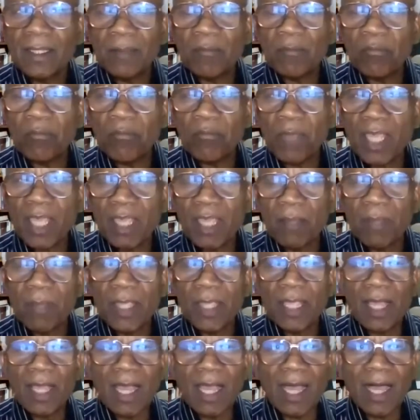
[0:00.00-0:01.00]

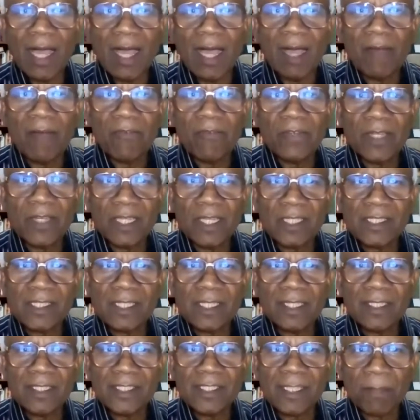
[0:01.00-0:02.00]
maybe half a
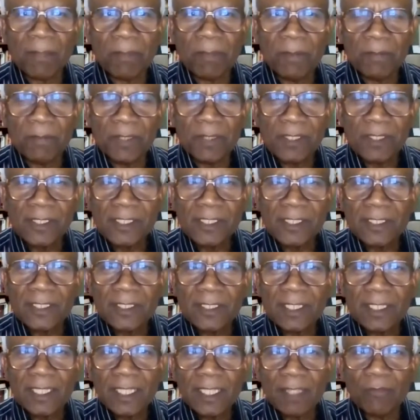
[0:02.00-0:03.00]
dozen supplements
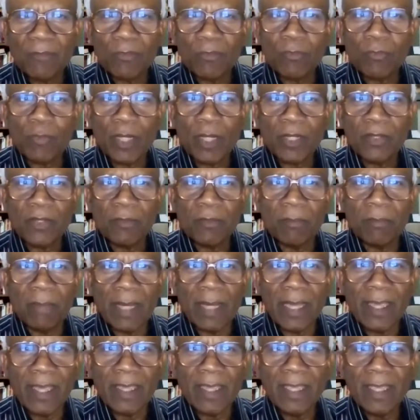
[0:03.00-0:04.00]
if you want to
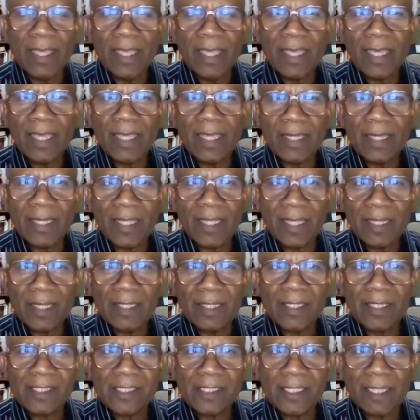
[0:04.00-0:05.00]
buy and
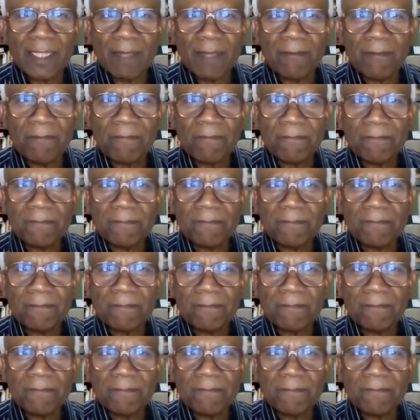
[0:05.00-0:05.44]
get this stuff.